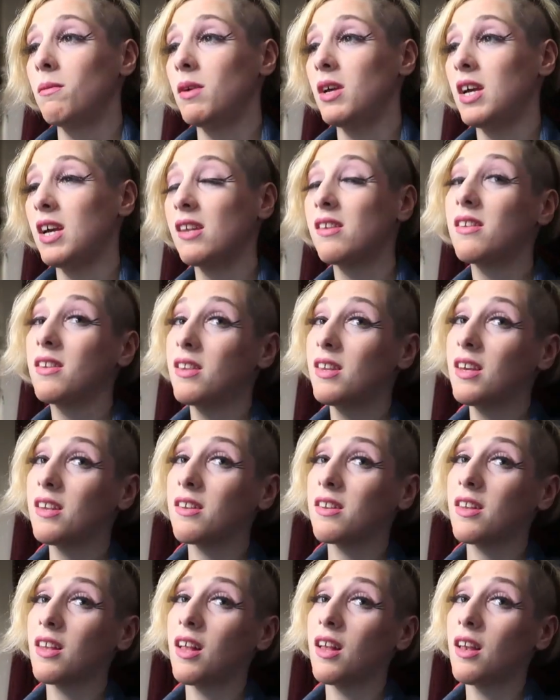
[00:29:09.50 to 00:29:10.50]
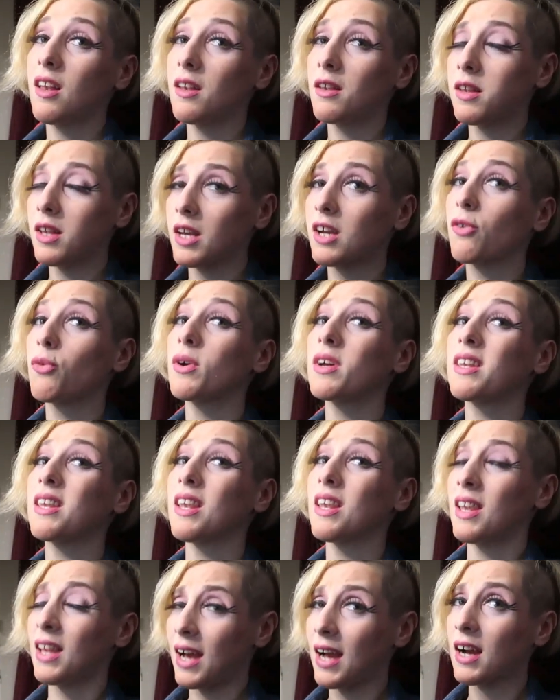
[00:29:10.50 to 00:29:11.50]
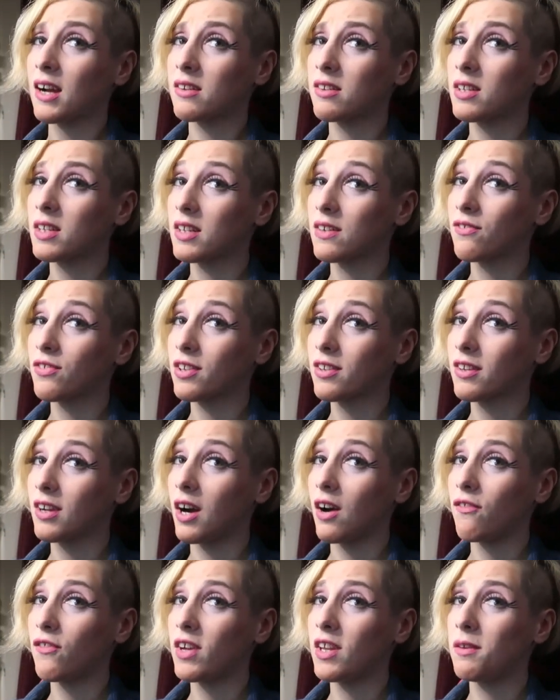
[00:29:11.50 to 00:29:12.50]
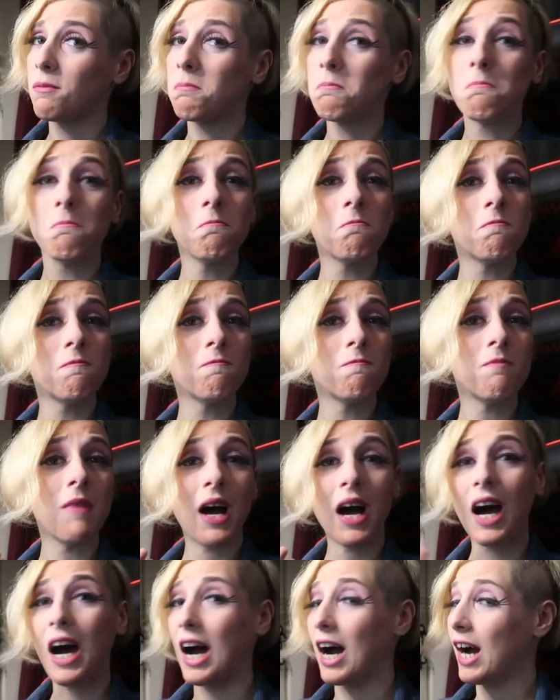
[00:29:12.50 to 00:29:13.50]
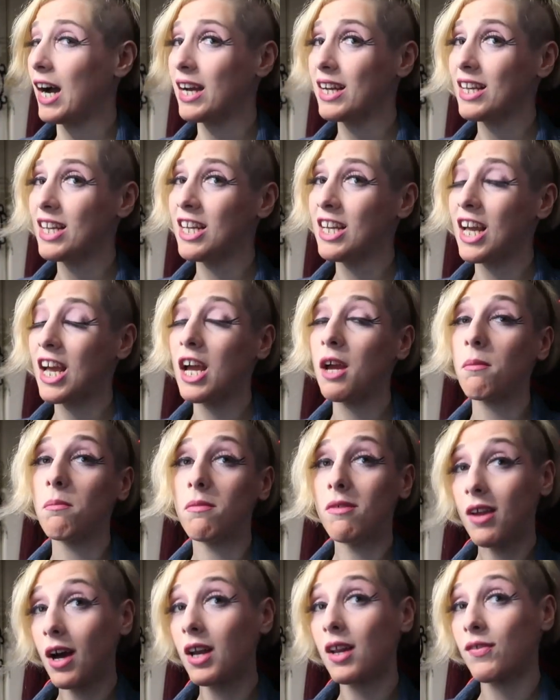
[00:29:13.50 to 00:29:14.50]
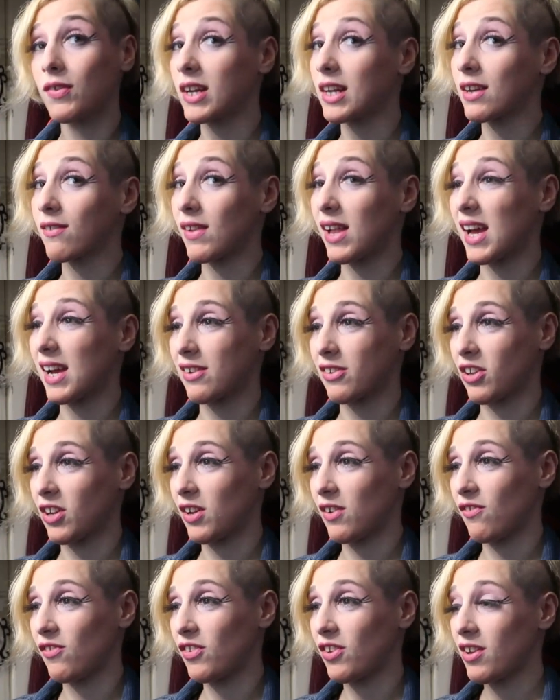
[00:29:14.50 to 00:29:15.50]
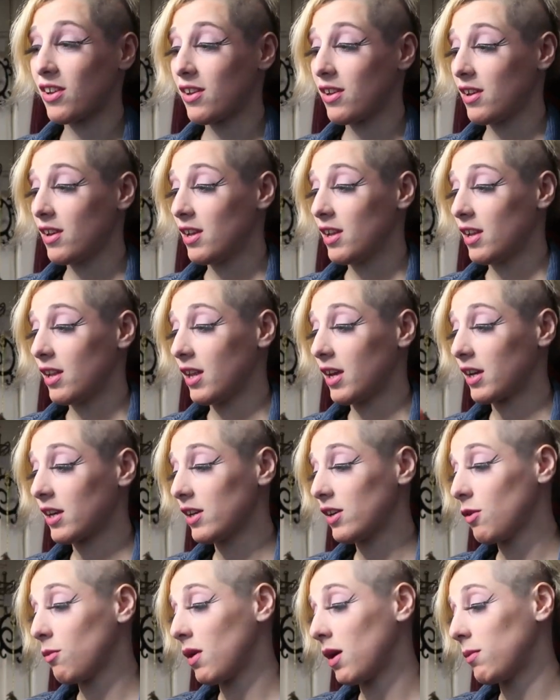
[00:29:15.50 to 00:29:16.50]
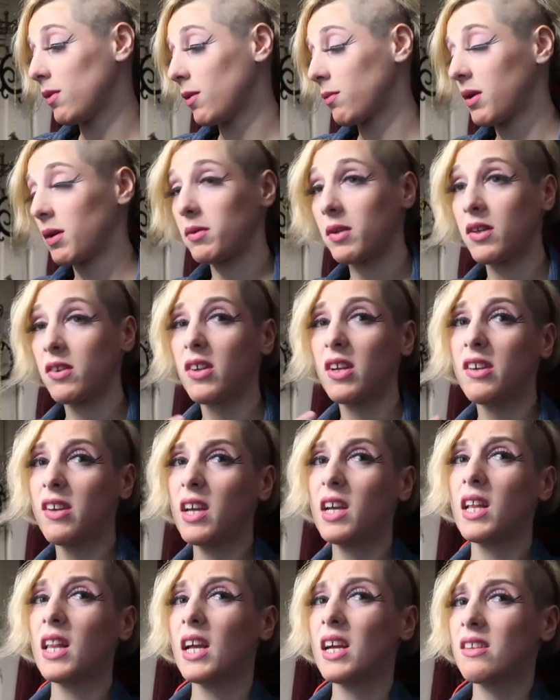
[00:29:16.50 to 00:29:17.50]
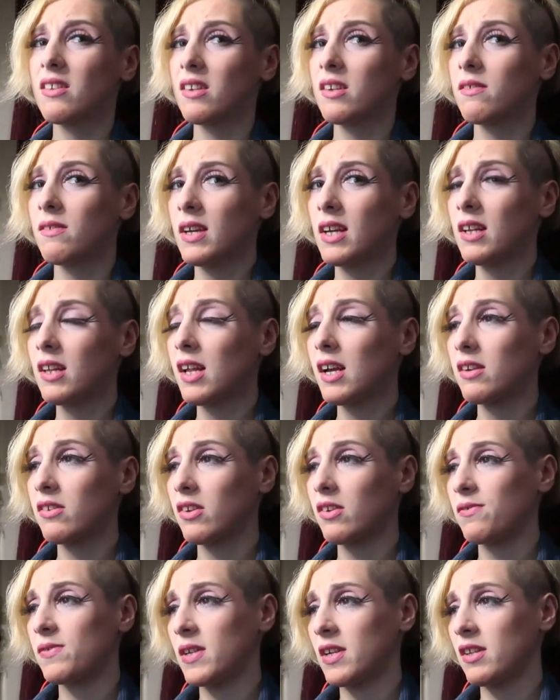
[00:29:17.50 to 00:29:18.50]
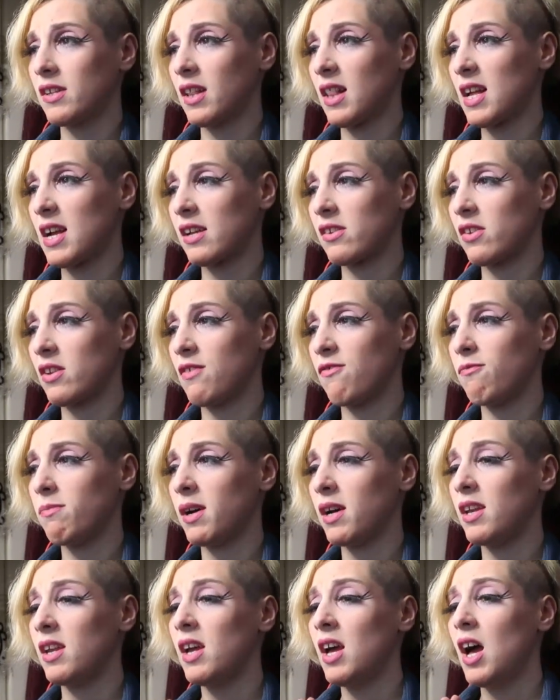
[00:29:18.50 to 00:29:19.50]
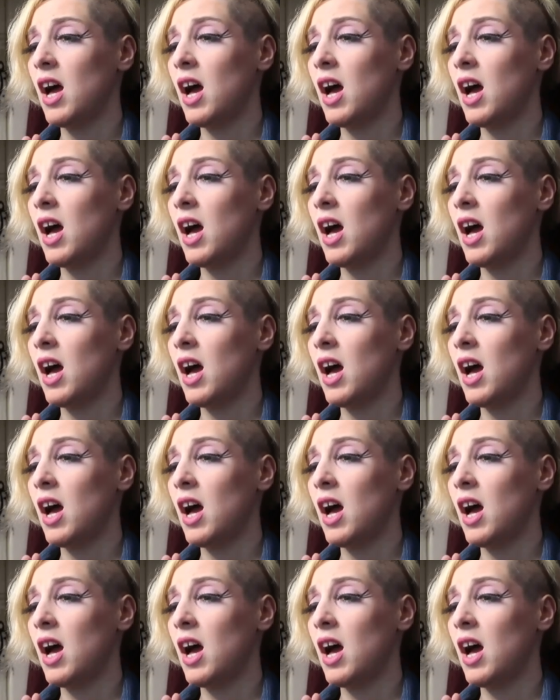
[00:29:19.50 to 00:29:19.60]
it's this liquid laxative stuff, and I am not a fan of laxatives. I know my mom kept on saying, take a laxative, take a laxative, take the laxative, but